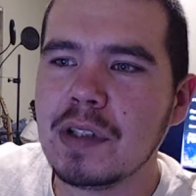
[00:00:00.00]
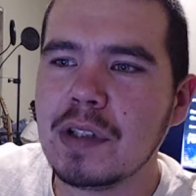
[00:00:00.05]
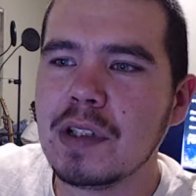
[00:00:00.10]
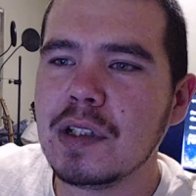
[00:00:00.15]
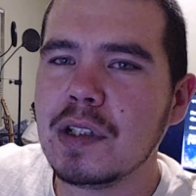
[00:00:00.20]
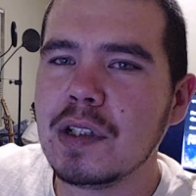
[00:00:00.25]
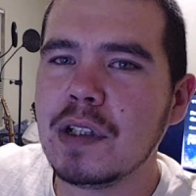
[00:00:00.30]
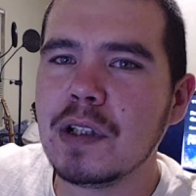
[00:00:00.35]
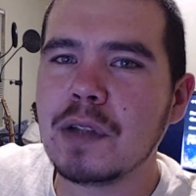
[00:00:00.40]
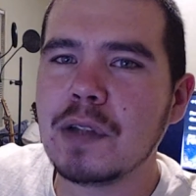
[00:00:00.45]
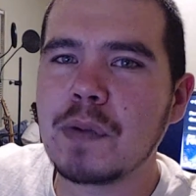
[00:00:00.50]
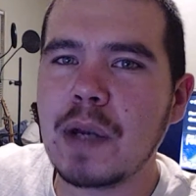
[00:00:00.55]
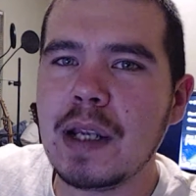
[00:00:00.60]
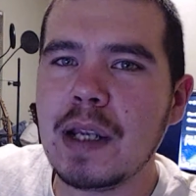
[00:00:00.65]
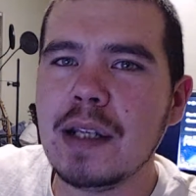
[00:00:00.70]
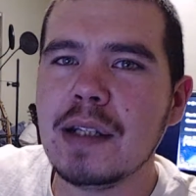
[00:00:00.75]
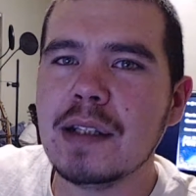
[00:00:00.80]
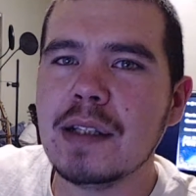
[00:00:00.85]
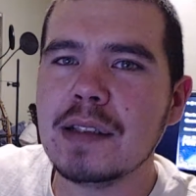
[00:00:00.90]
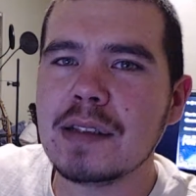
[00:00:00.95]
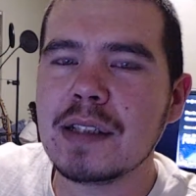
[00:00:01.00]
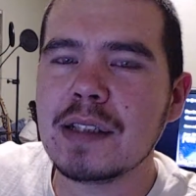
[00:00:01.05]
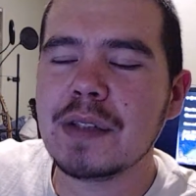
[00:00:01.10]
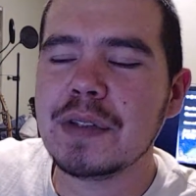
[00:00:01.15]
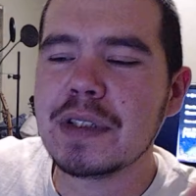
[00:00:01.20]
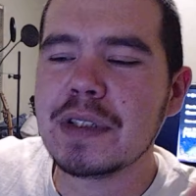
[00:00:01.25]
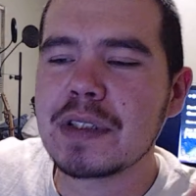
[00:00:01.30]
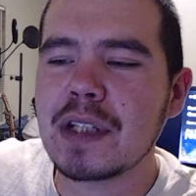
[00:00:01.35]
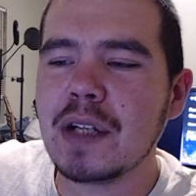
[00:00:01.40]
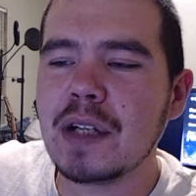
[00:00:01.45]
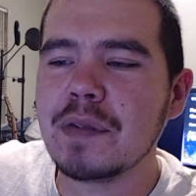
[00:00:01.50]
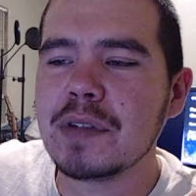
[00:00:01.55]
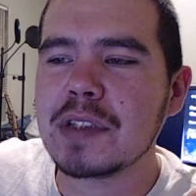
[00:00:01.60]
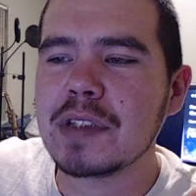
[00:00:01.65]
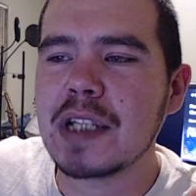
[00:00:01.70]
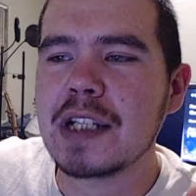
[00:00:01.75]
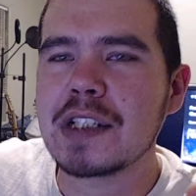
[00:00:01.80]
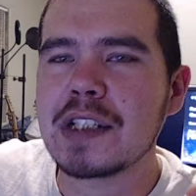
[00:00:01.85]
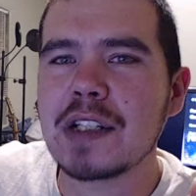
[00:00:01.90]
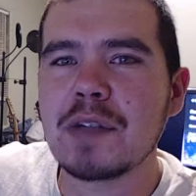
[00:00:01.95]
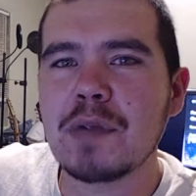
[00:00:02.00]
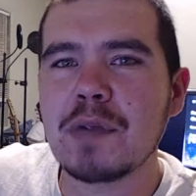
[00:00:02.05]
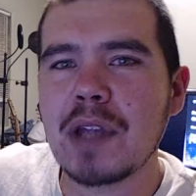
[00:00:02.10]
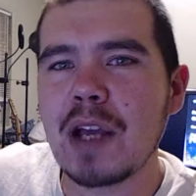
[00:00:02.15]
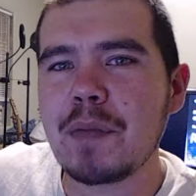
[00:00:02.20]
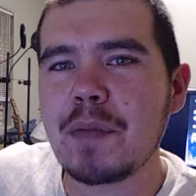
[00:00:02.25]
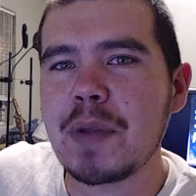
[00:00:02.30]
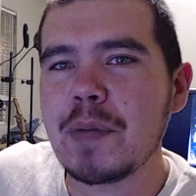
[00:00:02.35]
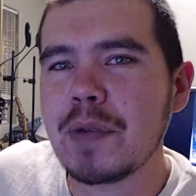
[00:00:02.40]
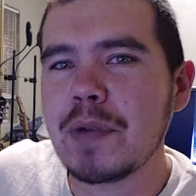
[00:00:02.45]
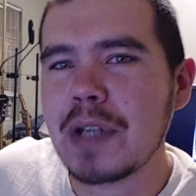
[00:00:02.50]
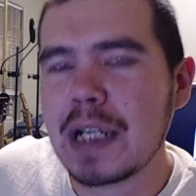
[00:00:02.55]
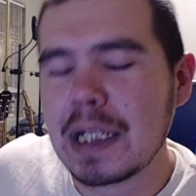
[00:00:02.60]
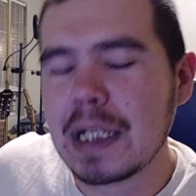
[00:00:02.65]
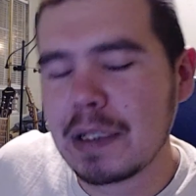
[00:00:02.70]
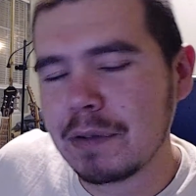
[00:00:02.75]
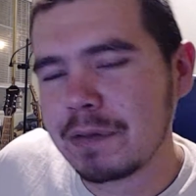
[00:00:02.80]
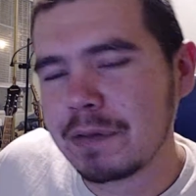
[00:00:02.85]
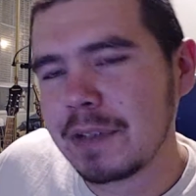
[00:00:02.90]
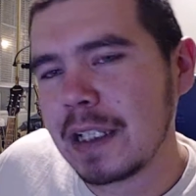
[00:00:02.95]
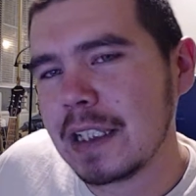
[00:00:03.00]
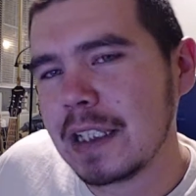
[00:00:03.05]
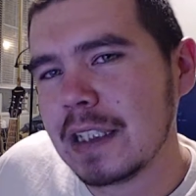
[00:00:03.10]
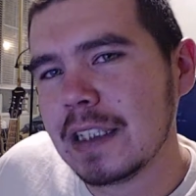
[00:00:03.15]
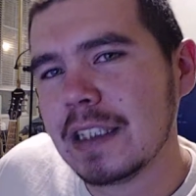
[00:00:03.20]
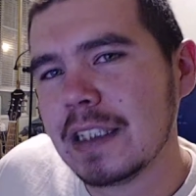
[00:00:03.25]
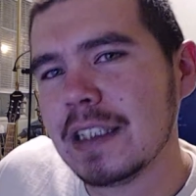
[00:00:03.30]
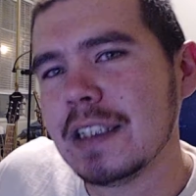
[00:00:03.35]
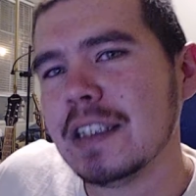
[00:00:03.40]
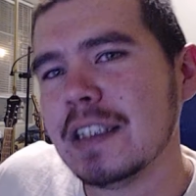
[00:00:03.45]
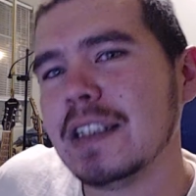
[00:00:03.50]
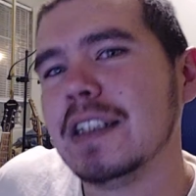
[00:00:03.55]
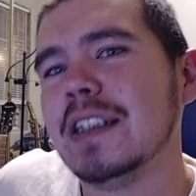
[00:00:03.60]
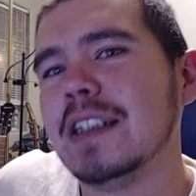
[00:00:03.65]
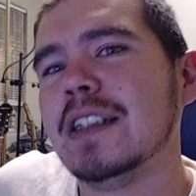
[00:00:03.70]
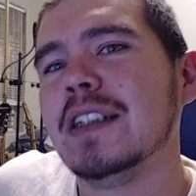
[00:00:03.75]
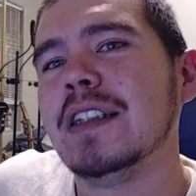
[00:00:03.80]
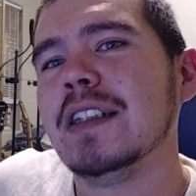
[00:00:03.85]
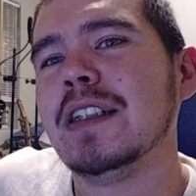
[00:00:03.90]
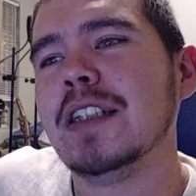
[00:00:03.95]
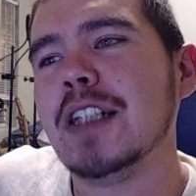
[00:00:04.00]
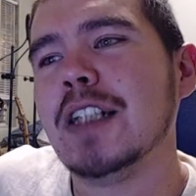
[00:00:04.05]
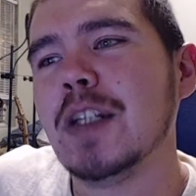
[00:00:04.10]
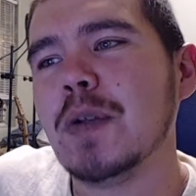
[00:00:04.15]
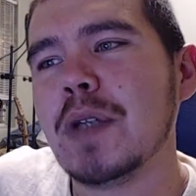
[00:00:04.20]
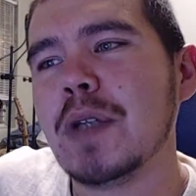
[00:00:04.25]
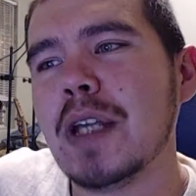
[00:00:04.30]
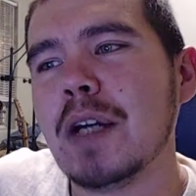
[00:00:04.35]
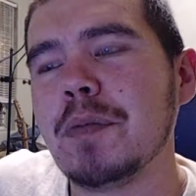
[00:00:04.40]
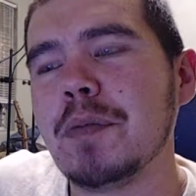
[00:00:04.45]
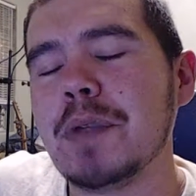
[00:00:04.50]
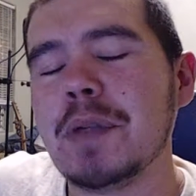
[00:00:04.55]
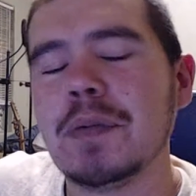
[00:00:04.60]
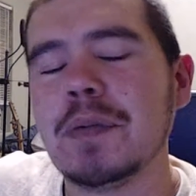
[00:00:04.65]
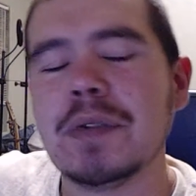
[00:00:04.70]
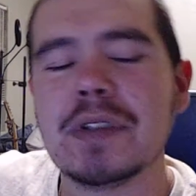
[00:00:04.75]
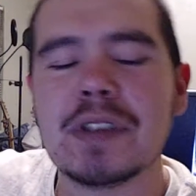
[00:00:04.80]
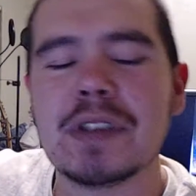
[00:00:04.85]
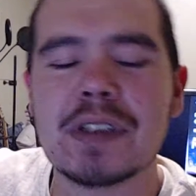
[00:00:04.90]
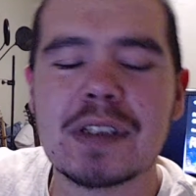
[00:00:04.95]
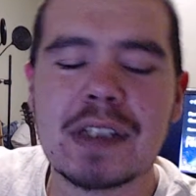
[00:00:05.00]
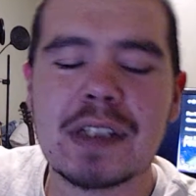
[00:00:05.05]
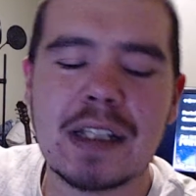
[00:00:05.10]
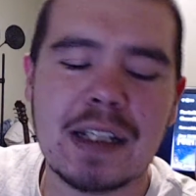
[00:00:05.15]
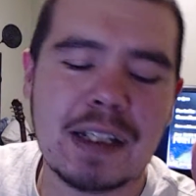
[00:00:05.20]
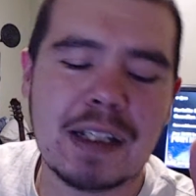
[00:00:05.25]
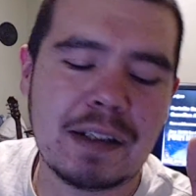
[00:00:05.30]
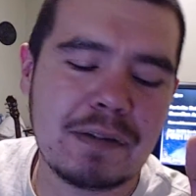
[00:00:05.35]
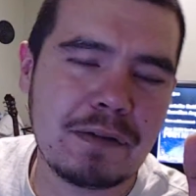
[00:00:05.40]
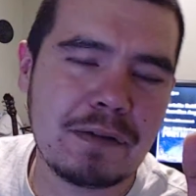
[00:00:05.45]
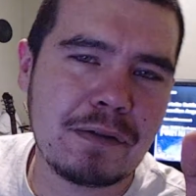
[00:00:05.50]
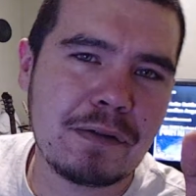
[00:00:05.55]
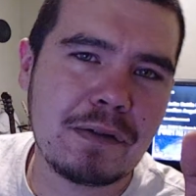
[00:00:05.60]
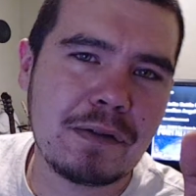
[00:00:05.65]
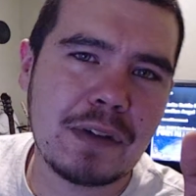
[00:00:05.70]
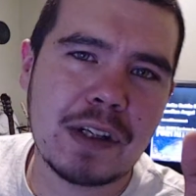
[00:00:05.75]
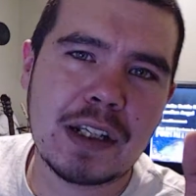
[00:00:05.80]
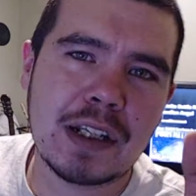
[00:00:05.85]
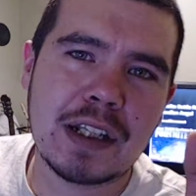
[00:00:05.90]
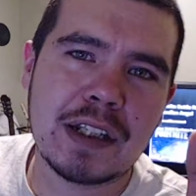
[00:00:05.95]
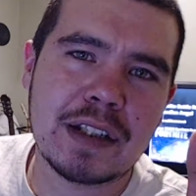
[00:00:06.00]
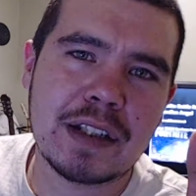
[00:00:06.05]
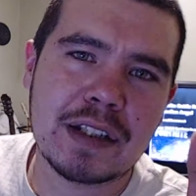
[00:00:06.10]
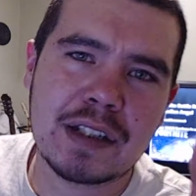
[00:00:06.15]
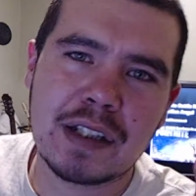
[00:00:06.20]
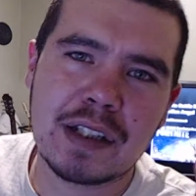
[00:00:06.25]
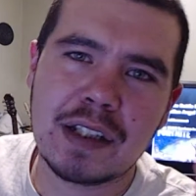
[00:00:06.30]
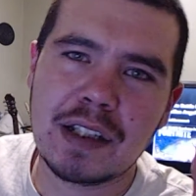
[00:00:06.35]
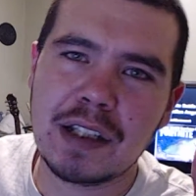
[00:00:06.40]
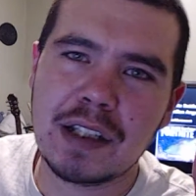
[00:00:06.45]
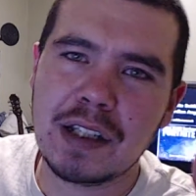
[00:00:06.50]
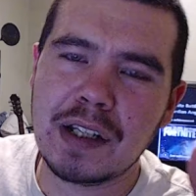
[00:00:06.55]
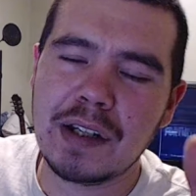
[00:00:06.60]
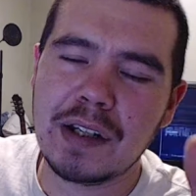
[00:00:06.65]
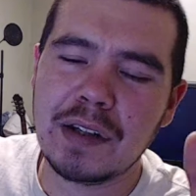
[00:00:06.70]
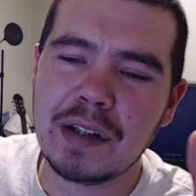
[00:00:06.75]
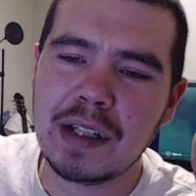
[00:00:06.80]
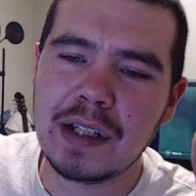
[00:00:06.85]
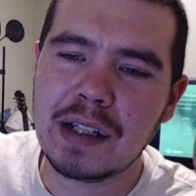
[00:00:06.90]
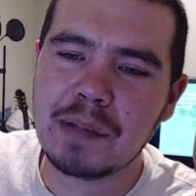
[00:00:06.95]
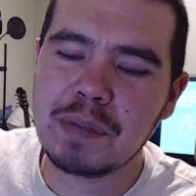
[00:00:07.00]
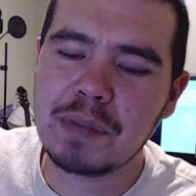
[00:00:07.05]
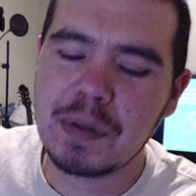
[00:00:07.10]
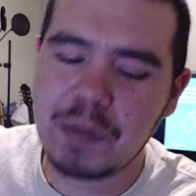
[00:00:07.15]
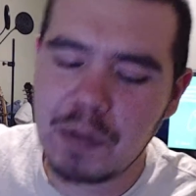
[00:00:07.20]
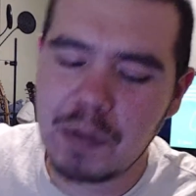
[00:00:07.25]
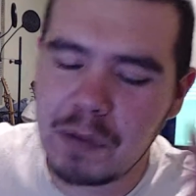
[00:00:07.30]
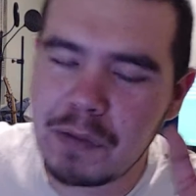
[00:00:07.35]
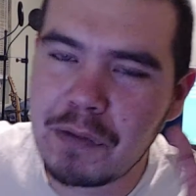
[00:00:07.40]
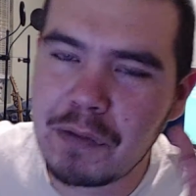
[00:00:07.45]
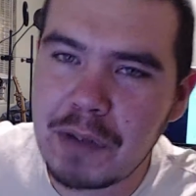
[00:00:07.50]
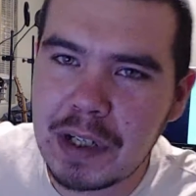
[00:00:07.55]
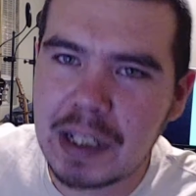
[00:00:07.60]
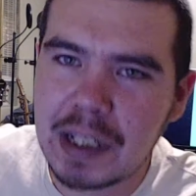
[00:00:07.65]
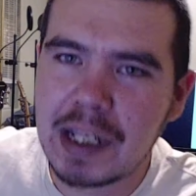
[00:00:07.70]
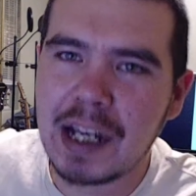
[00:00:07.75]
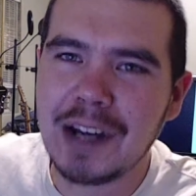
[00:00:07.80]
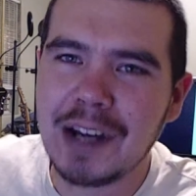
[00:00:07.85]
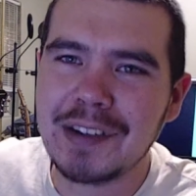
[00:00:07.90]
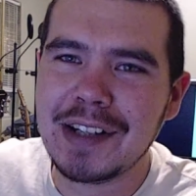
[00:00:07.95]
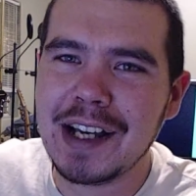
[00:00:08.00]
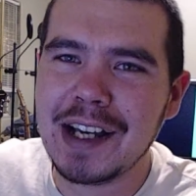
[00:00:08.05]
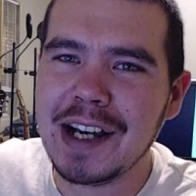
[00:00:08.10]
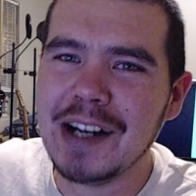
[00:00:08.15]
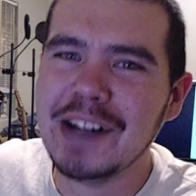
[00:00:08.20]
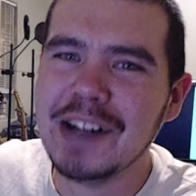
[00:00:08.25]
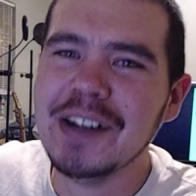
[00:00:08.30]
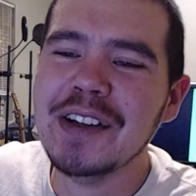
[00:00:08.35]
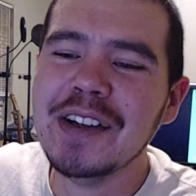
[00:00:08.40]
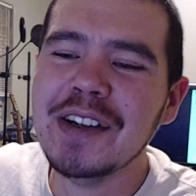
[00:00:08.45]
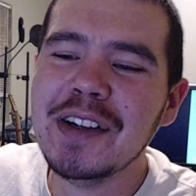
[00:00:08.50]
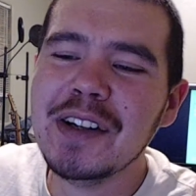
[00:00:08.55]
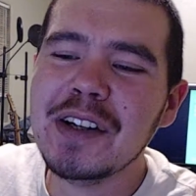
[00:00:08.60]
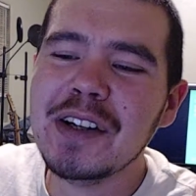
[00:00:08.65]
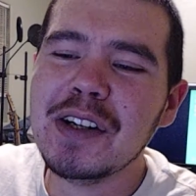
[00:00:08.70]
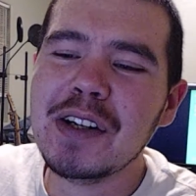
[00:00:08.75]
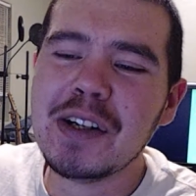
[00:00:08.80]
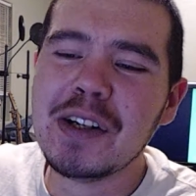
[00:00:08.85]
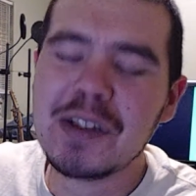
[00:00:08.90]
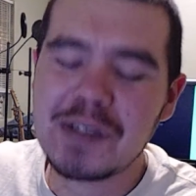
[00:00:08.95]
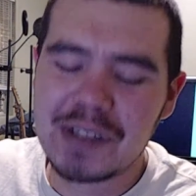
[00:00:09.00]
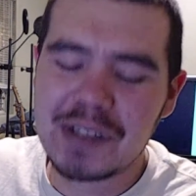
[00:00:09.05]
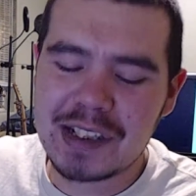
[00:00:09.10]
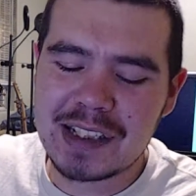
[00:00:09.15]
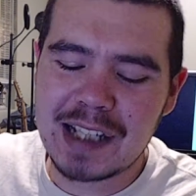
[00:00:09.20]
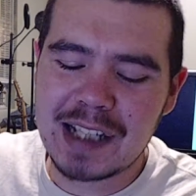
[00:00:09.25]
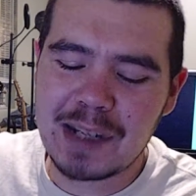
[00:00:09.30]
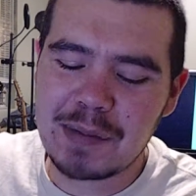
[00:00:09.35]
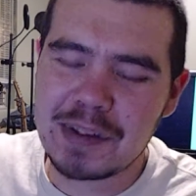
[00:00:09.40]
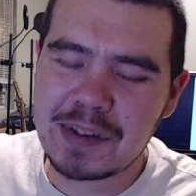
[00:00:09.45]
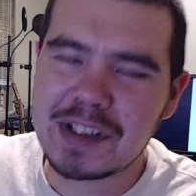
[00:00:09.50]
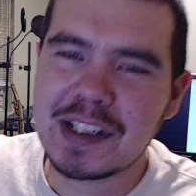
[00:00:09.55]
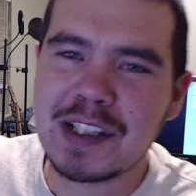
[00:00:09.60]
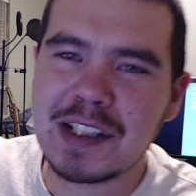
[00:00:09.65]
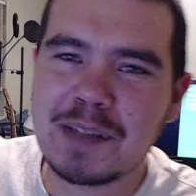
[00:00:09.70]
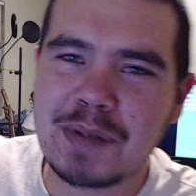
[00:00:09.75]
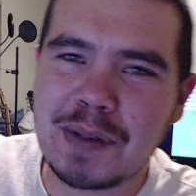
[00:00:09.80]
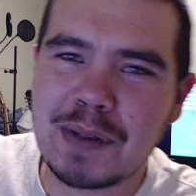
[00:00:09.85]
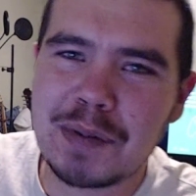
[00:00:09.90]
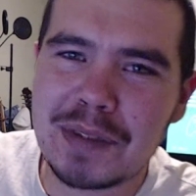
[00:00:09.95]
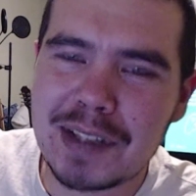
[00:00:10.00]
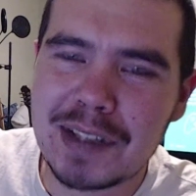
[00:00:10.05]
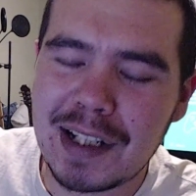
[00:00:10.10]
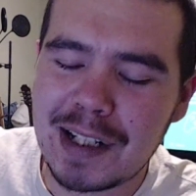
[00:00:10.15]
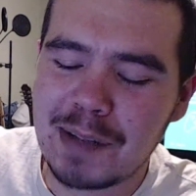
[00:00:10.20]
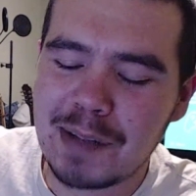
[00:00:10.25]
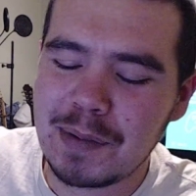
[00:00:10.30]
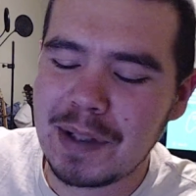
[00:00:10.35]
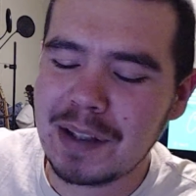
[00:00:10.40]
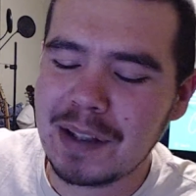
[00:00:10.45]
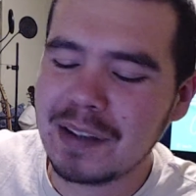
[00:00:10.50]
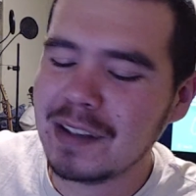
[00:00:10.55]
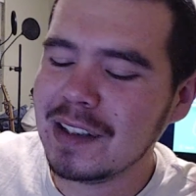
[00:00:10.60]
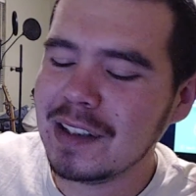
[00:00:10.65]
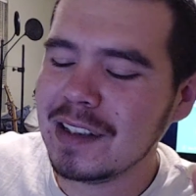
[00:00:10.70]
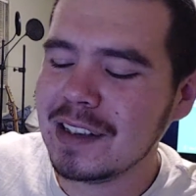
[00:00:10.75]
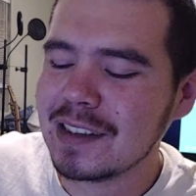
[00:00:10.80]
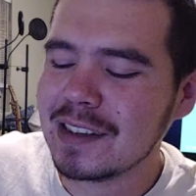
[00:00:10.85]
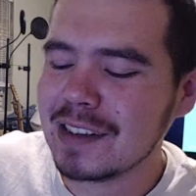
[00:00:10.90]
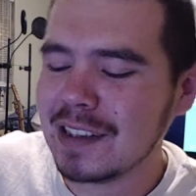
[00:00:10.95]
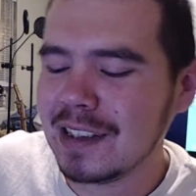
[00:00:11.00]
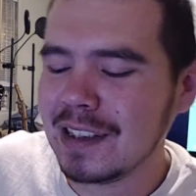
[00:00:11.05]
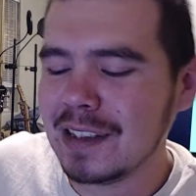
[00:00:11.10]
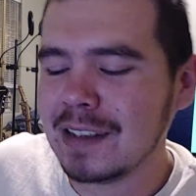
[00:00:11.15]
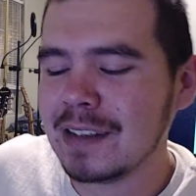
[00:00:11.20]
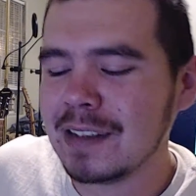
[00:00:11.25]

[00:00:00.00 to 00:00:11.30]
a great and serious conversation without people getting offended, you know, without people just like fucking shit, you know, like people will freak out now over the type of shit people talk about, and it's like